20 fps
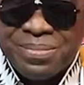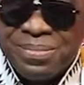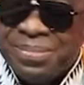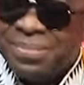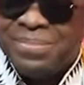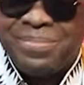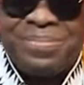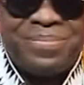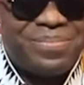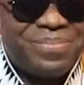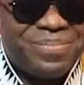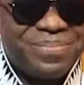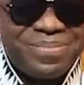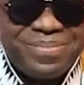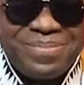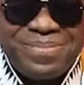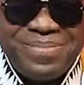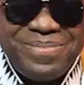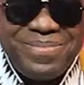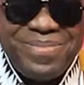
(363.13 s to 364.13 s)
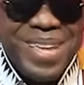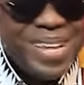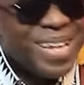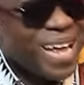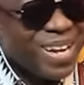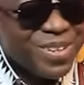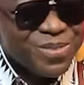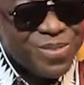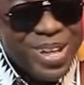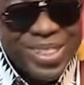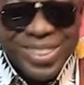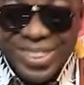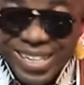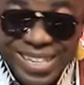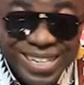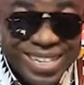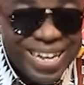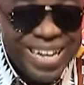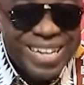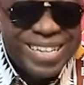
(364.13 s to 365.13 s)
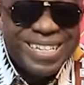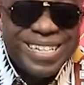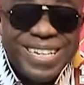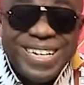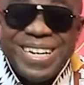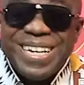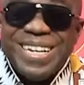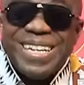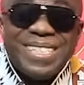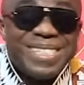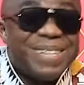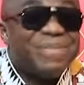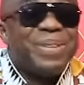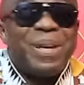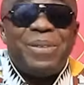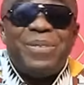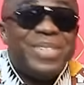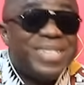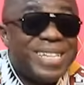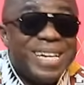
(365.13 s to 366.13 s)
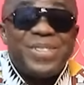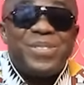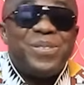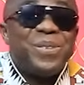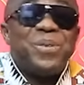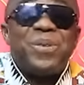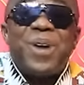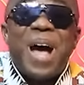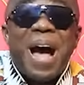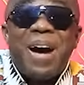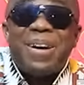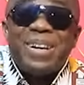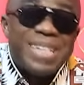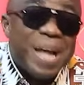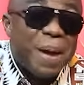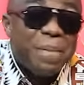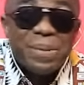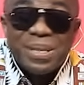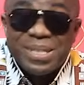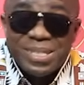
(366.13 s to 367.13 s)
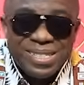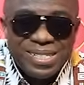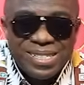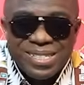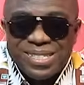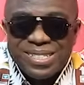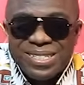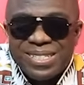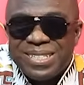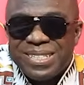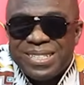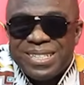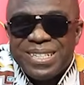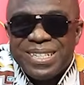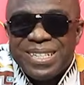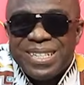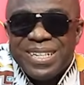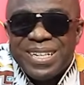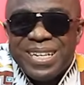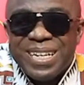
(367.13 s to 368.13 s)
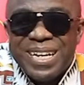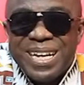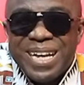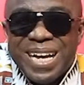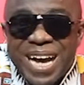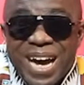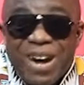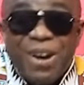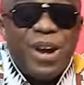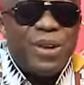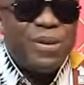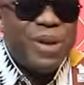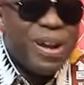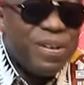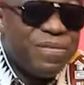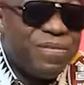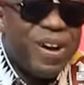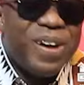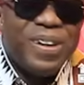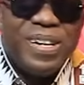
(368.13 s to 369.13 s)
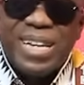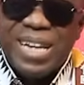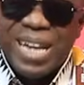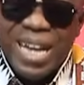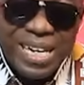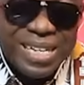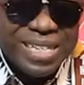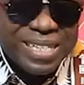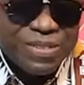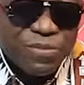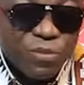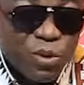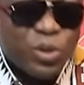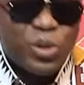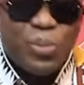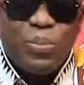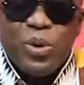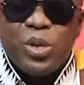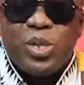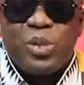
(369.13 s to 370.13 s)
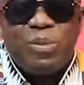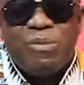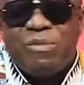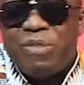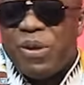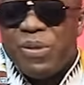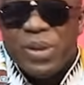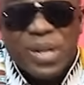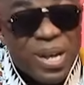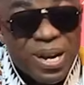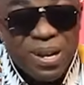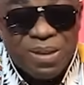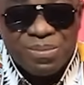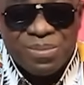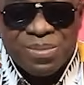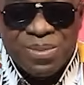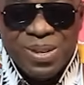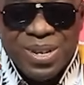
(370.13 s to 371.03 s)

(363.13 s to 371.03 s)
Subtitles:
That is one thing that sometimes you just don't know how it happens. Our arrival in London was supposed to be very calm.